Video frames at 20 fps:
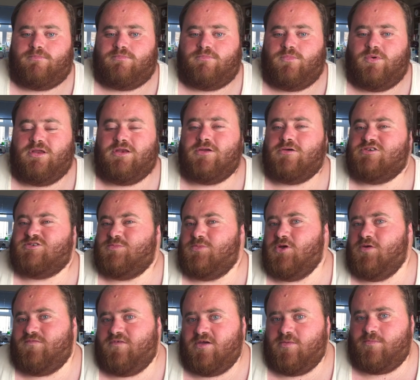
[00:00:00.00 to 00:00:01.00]
Windows
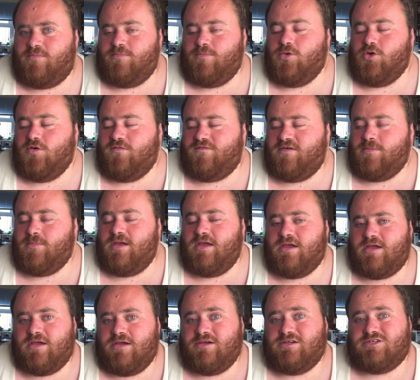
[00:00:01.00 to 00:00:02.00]
Movie
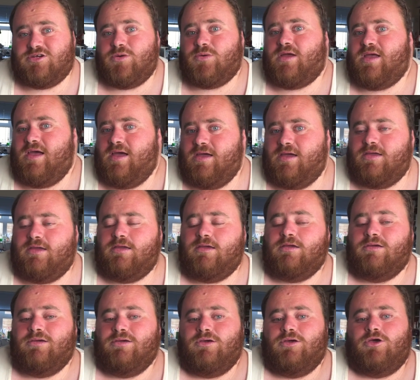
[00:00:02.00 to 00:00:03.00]
Maker is okay.
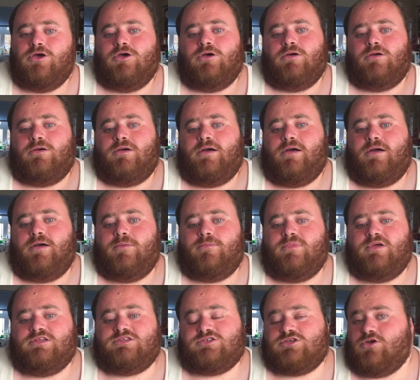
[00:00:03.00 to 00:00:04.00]

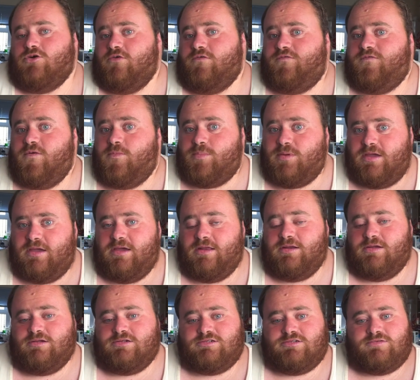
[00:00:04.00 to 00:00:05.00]
It's good for
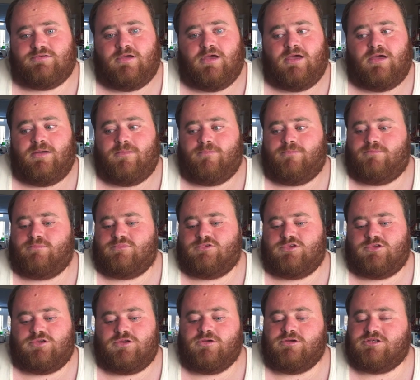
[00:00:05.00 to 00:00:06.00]
beginners
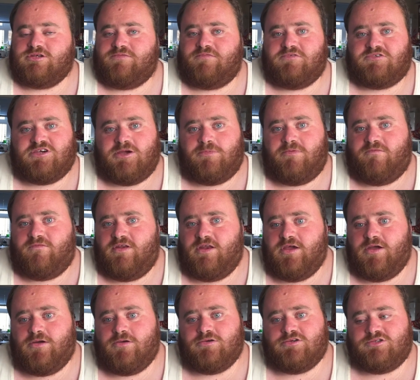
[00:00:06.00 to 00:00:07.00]
doing different type of
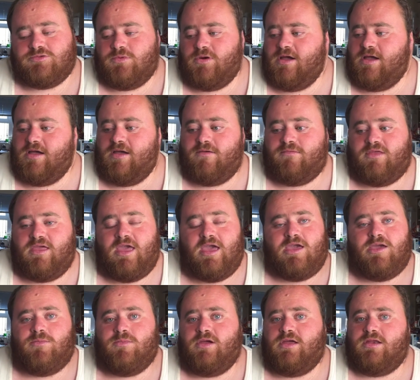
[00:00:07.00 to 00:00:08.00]
videos.
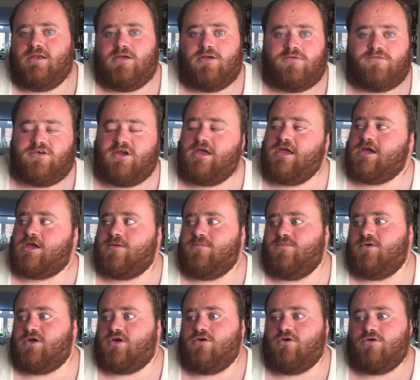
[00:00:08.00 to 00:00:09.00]
Gaming, it can
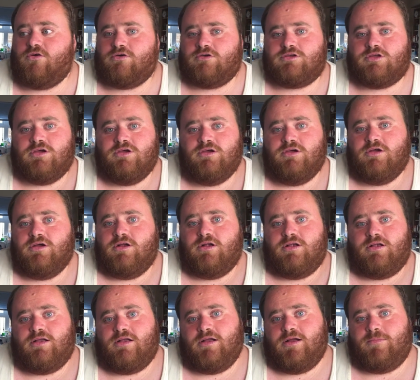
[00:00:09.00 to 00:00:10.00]
record
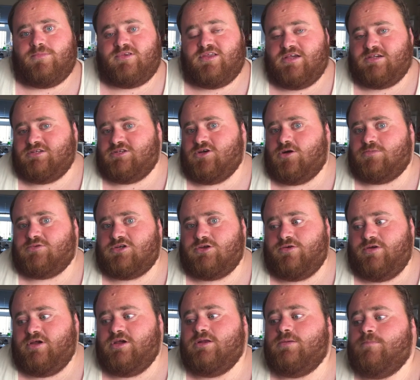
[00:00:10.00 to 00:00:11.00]
desktop
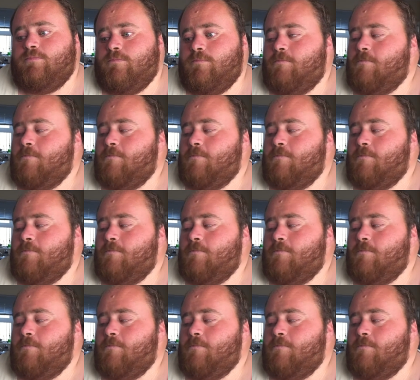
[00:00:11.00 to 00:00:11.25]
screen.